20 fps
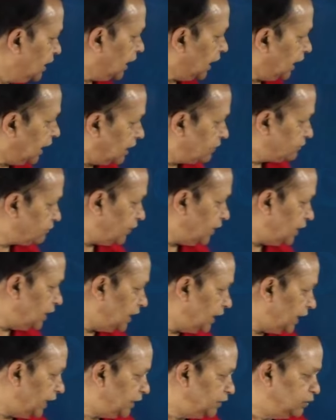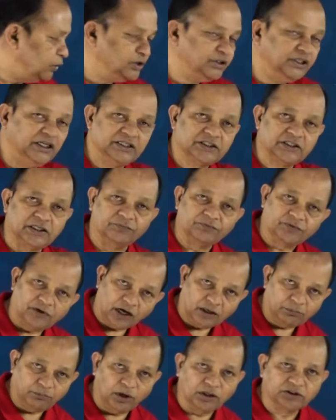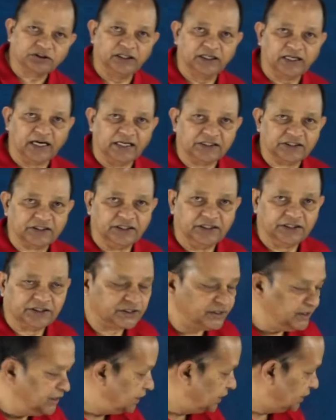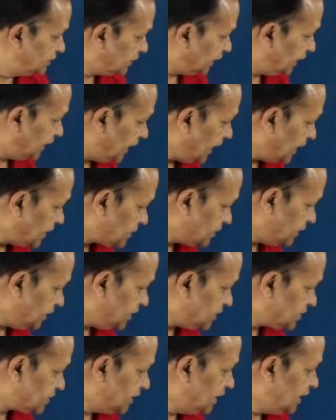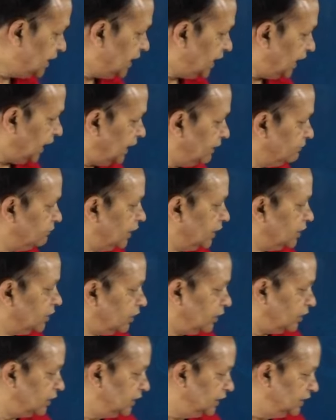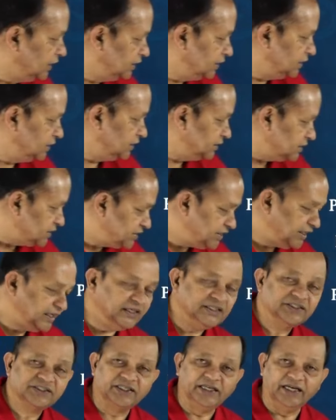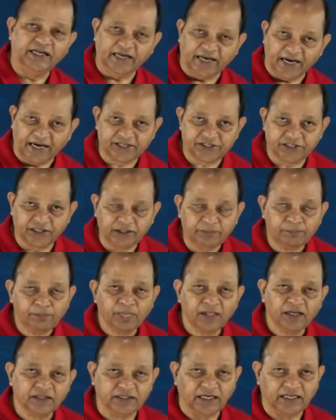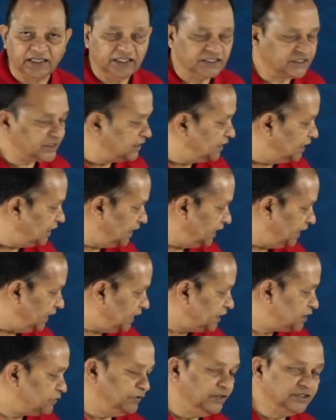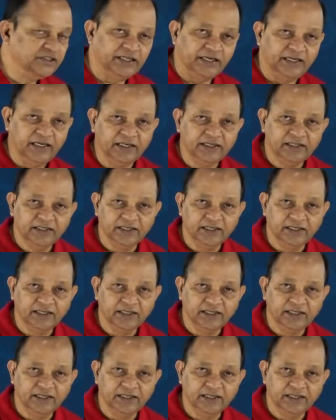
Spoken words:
alpha halogenation of carboxylic acids. The reaction is Hell-Wellhard-Zelenski reaction, that is HVZ